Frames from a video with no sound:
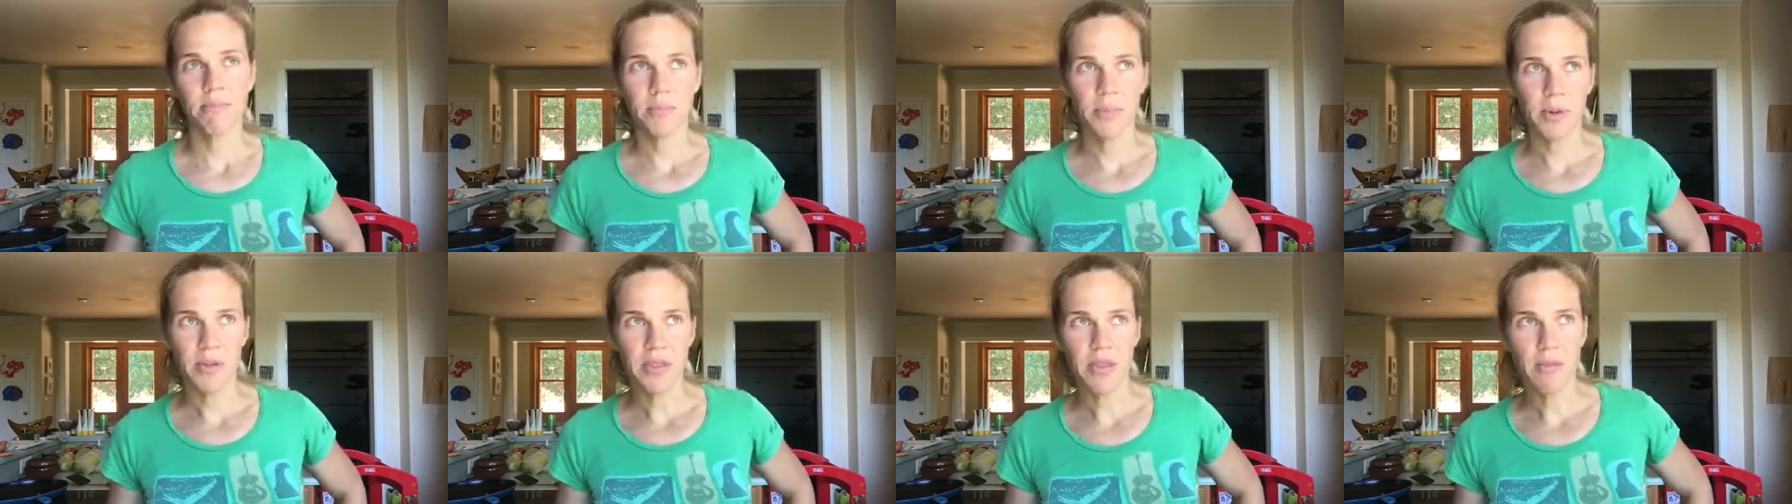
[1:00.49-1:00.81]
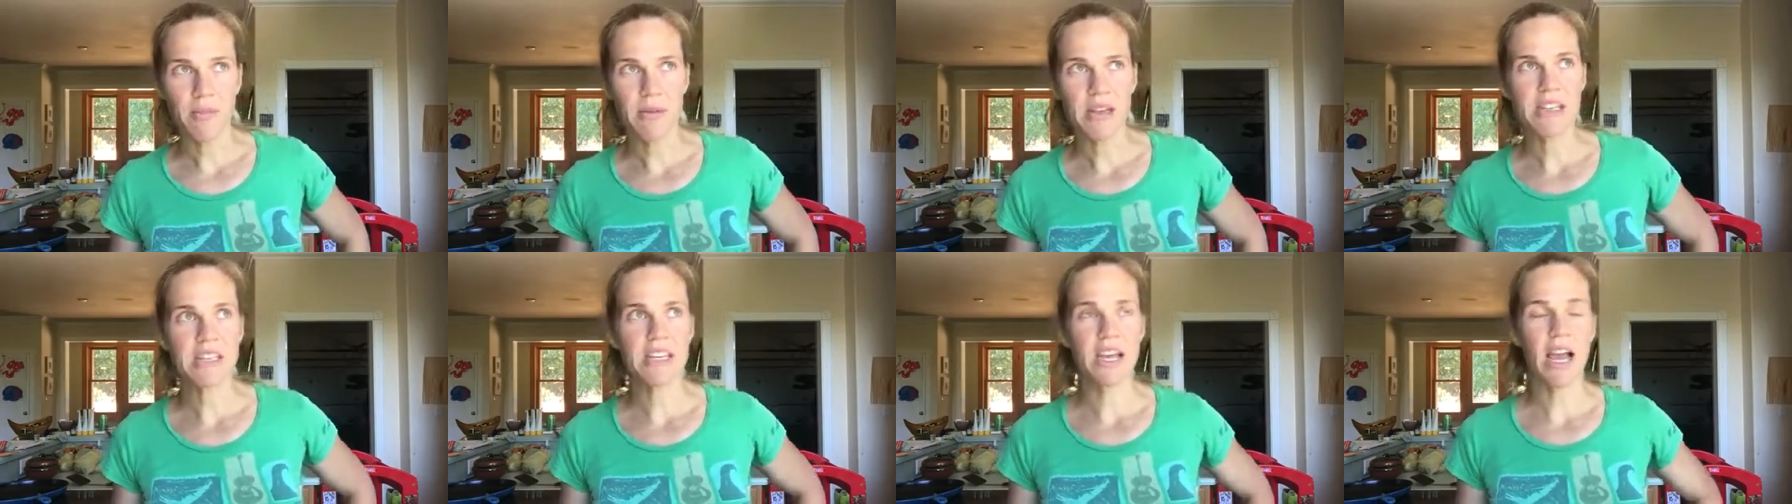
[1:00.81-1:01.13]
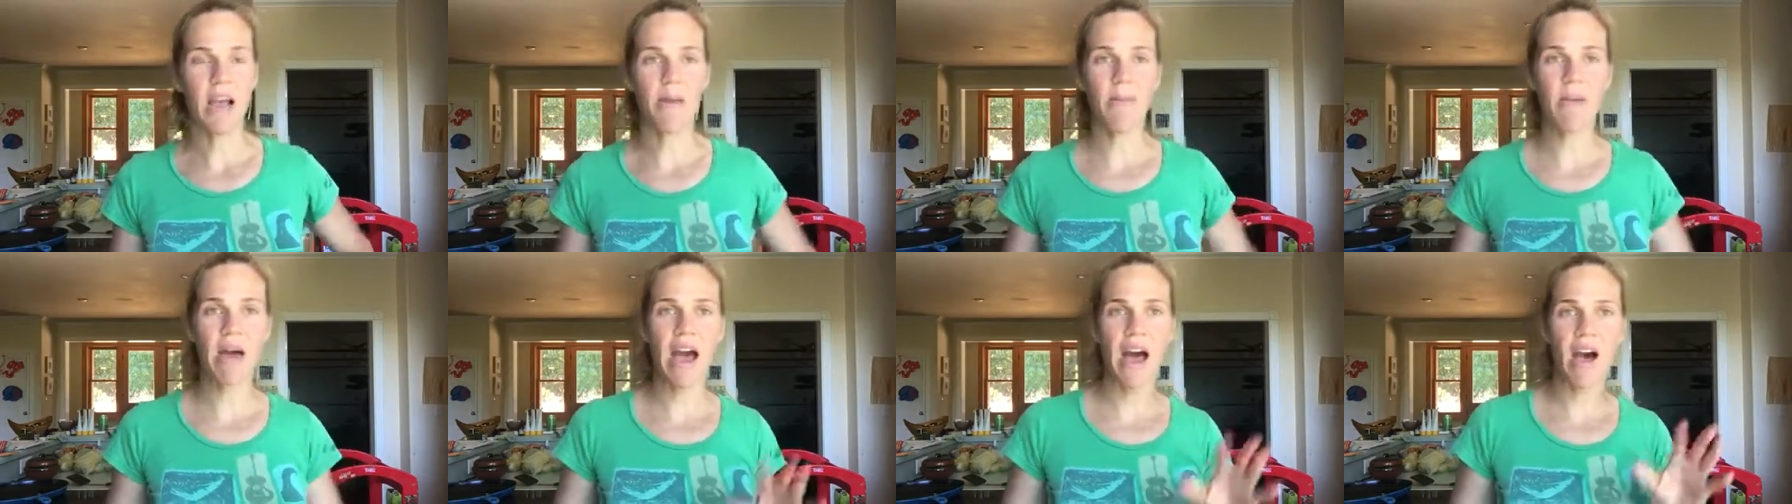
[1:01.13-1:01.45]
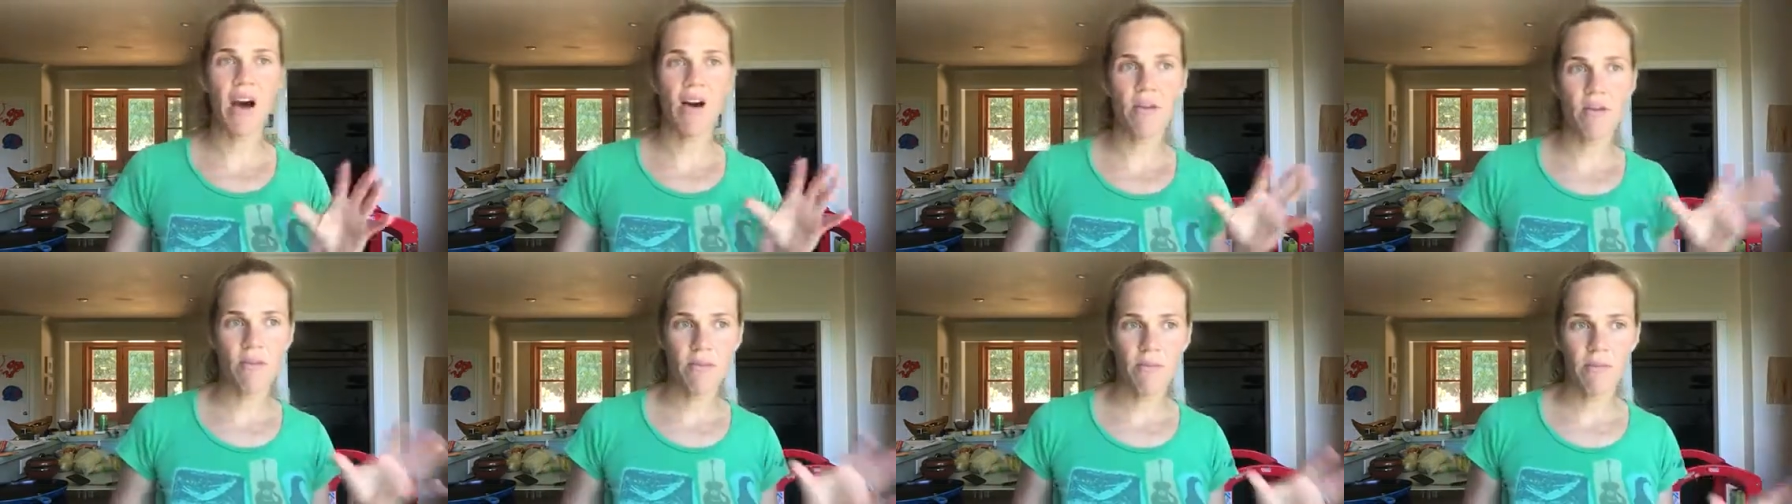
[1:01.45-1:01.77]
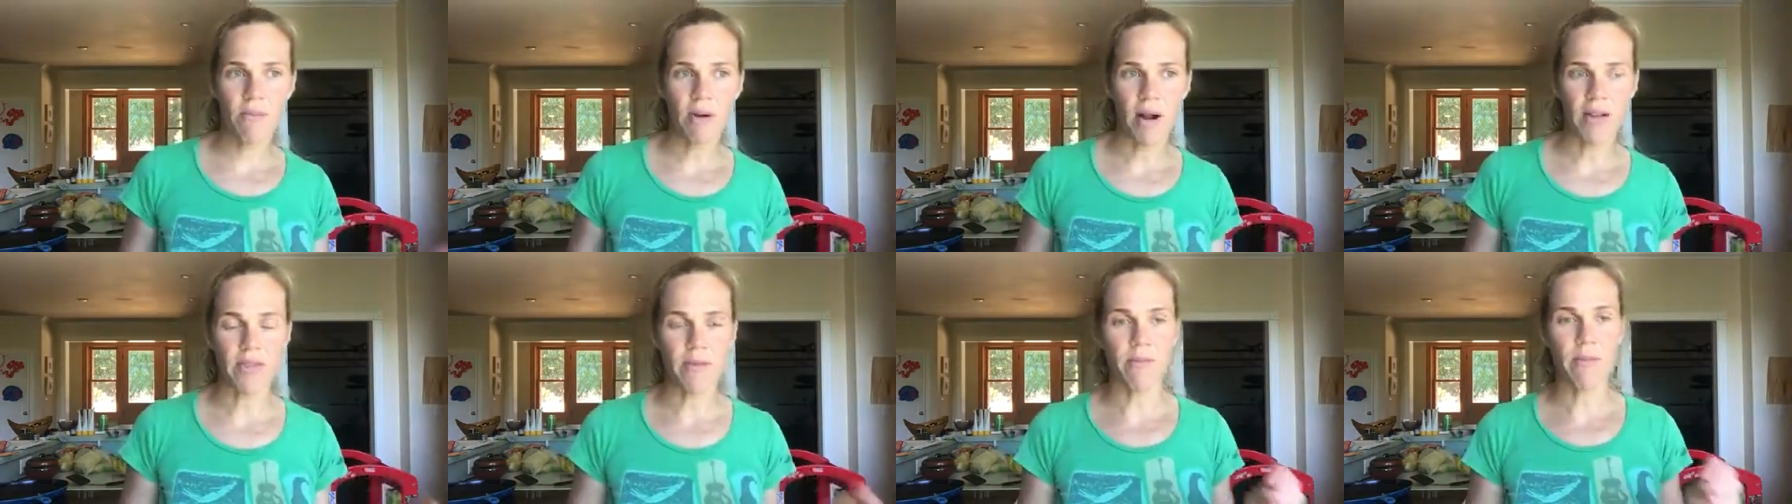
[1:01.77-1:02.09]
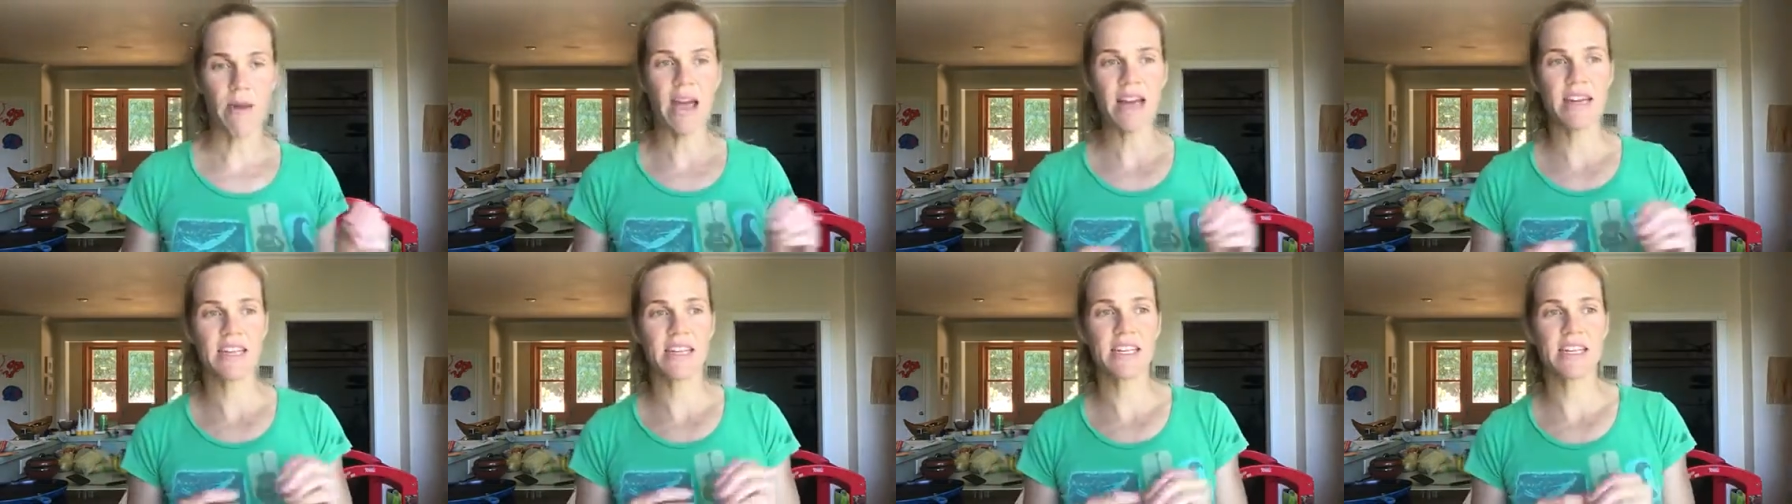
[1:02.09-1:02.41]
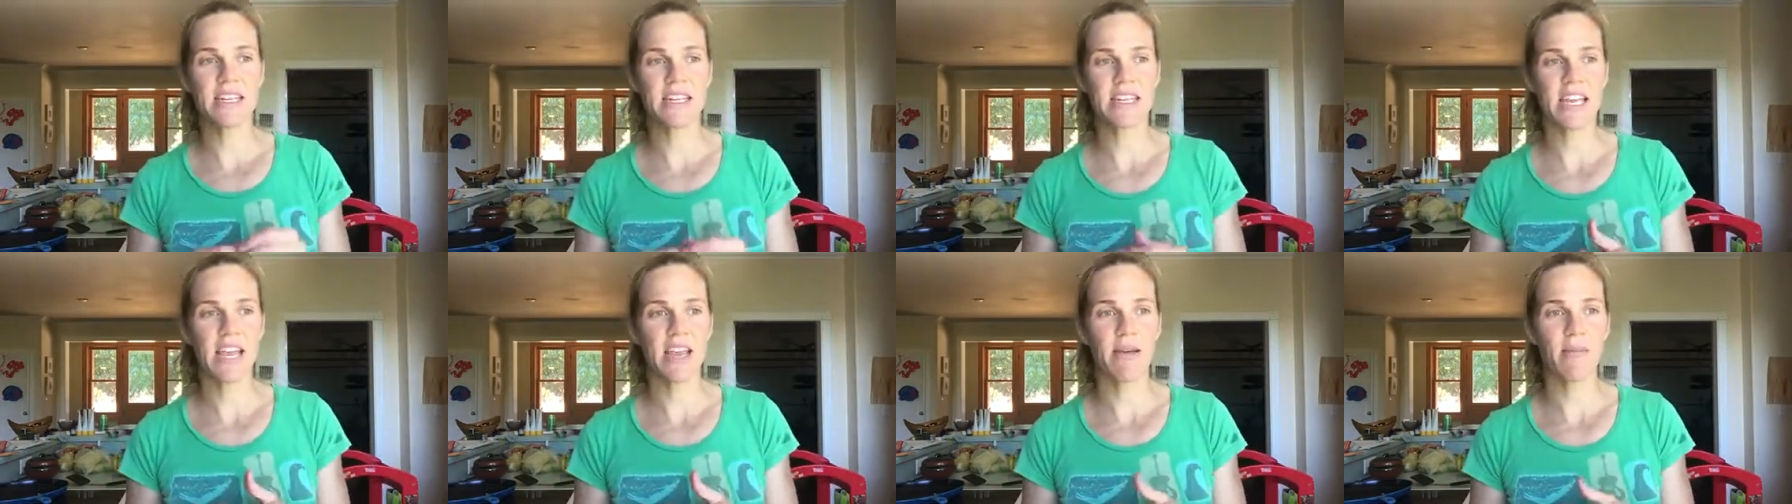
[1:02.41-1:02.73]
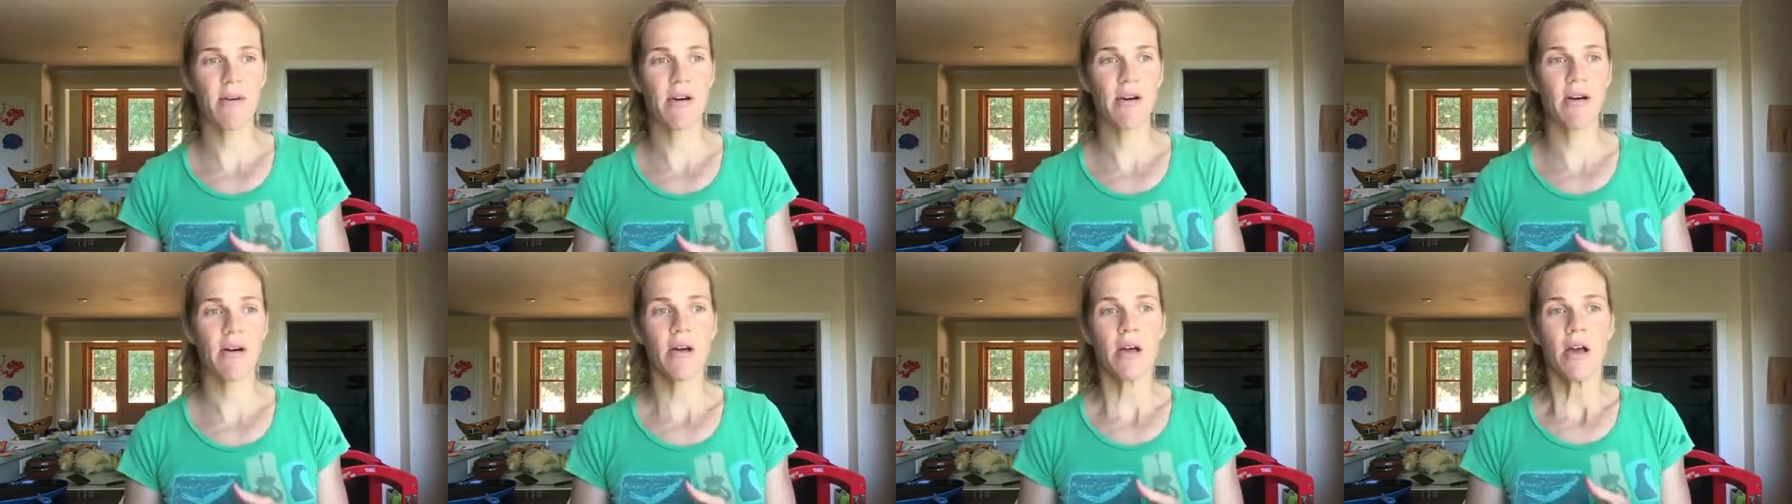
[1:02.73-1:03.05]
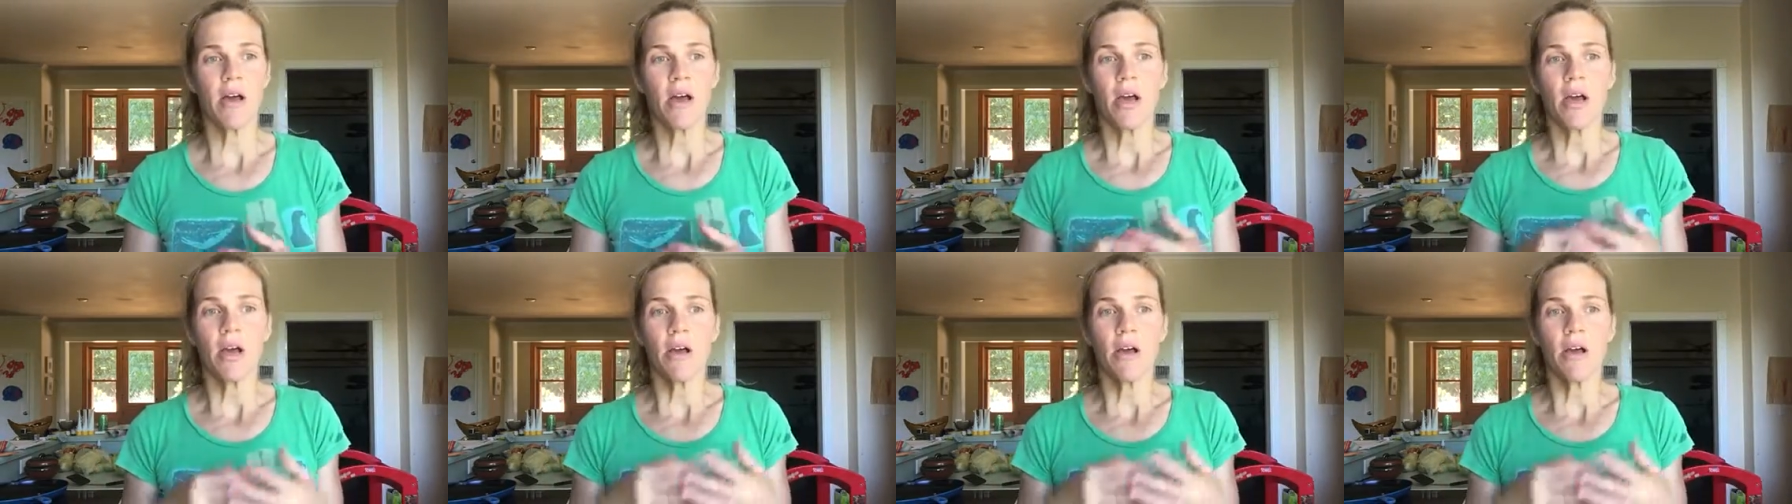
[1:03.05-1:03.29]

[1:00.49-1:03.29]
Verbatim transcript: put them in timeout, brought them back to the table,